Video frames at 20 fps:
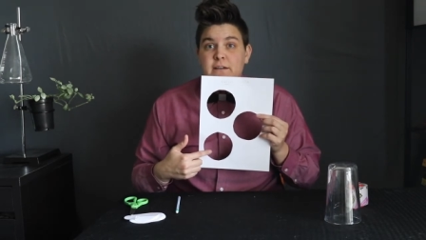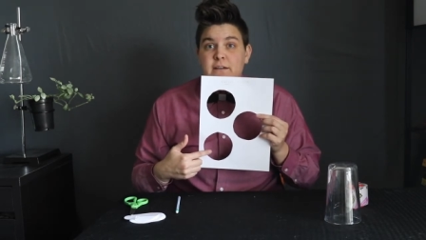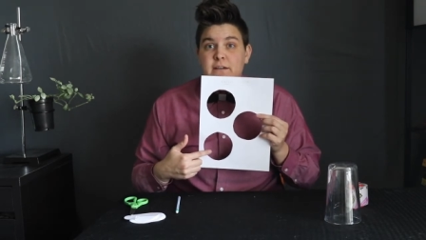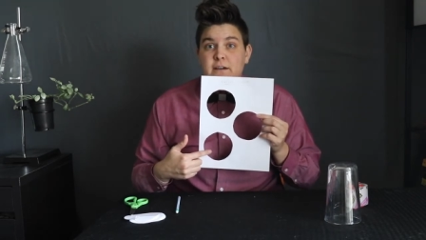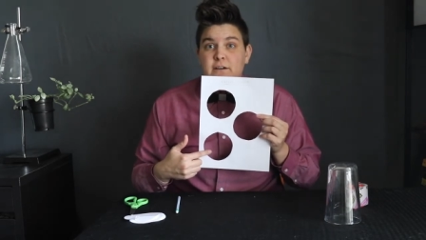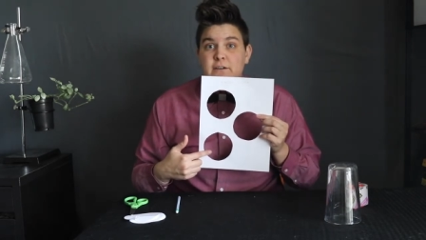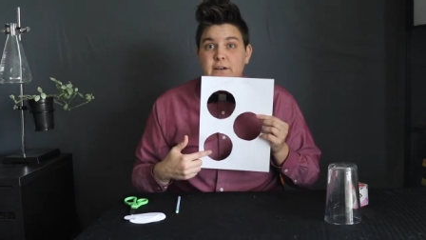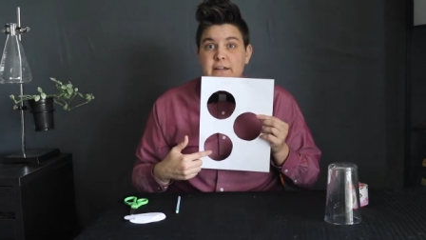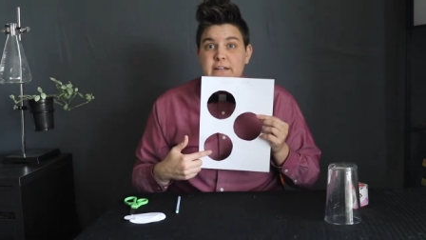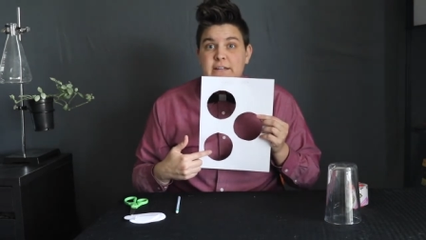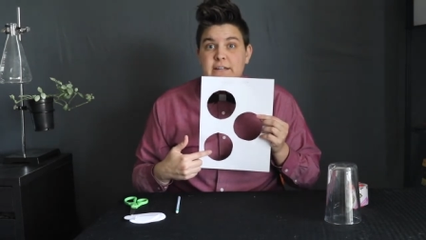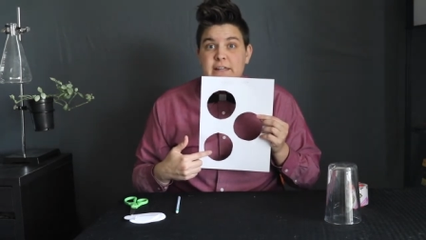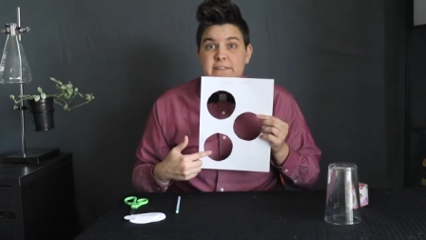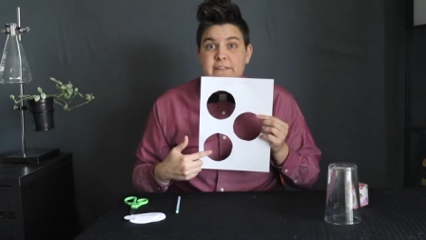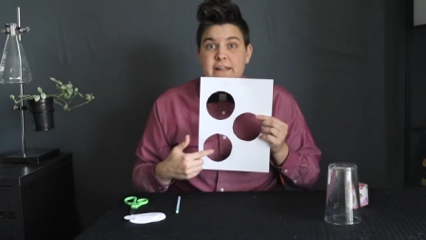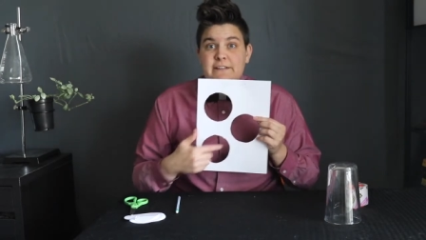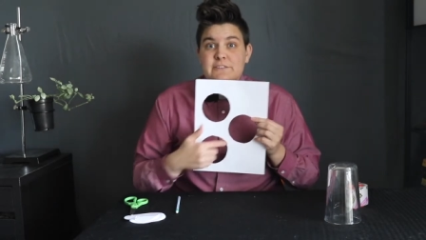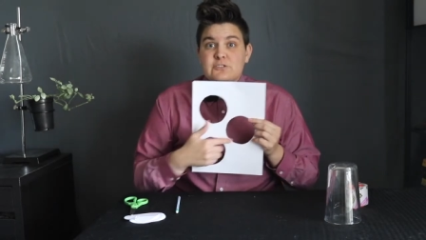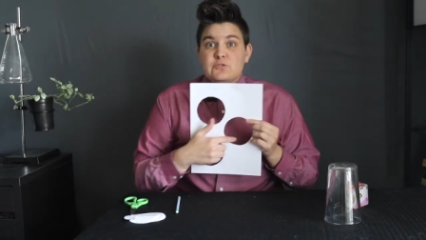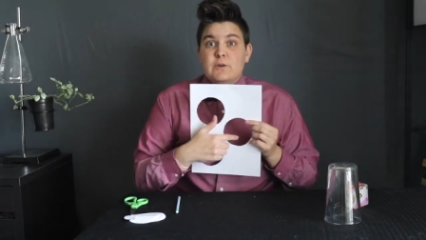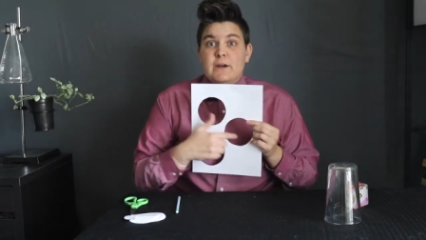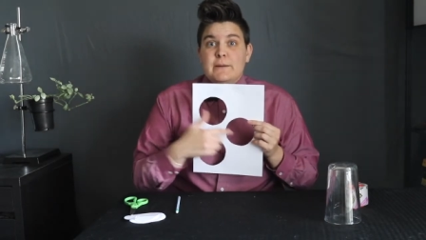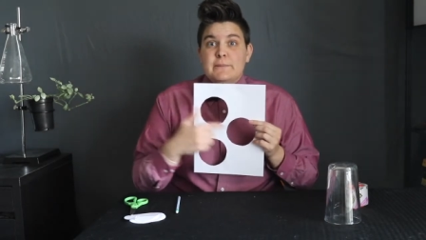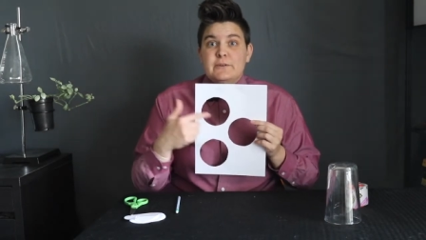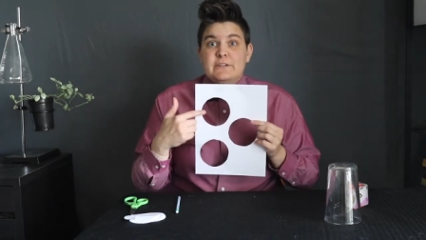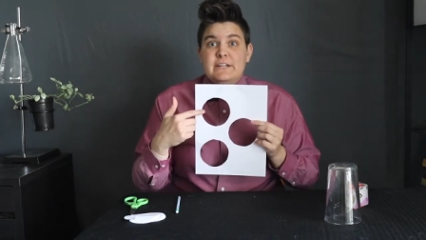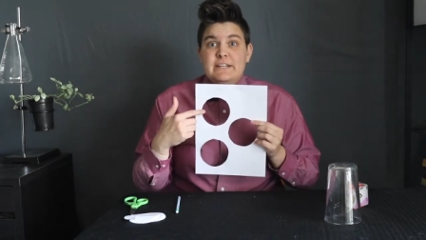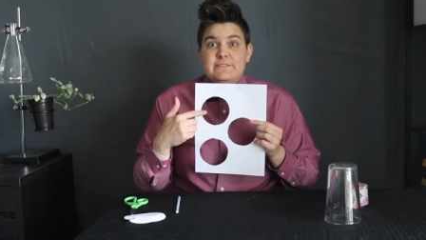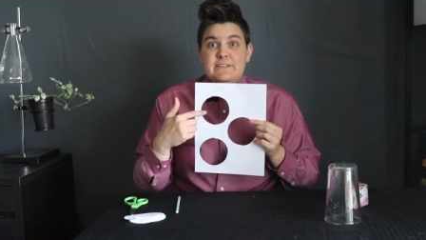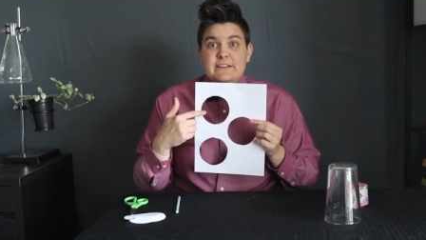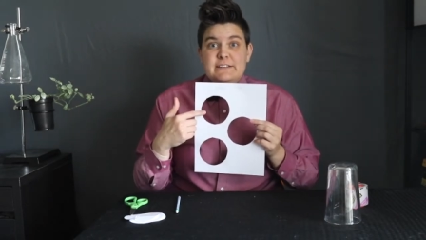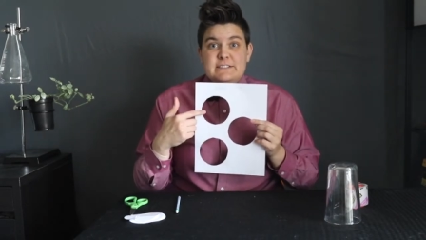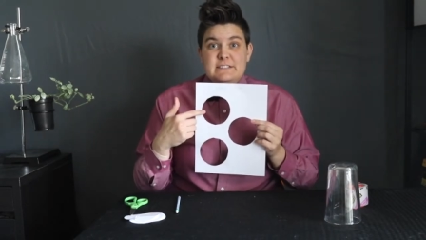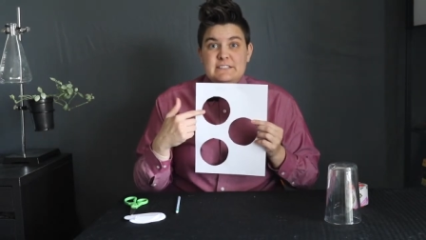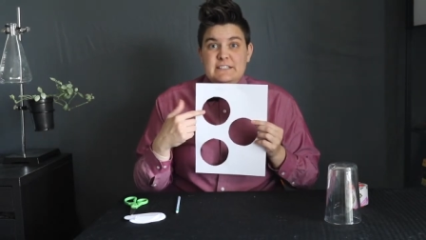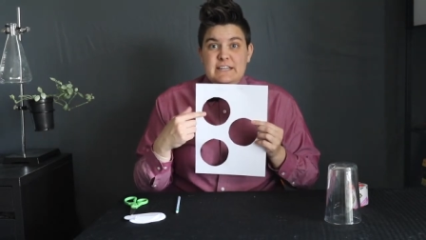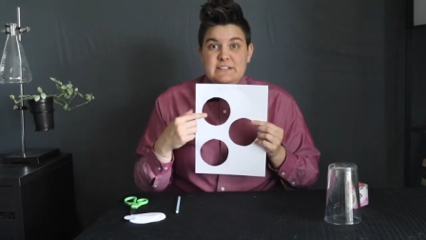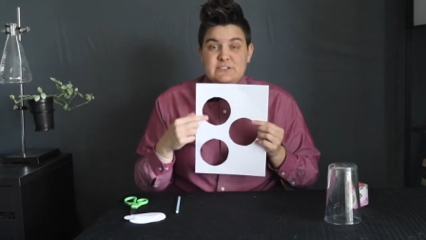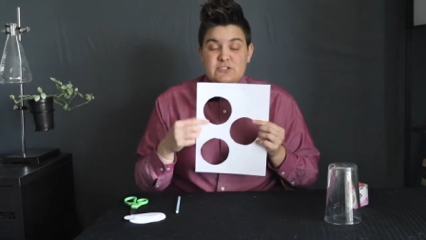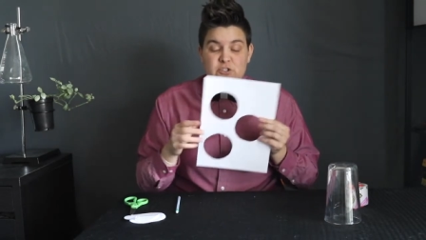all right? And that's where I'm gonna investigate.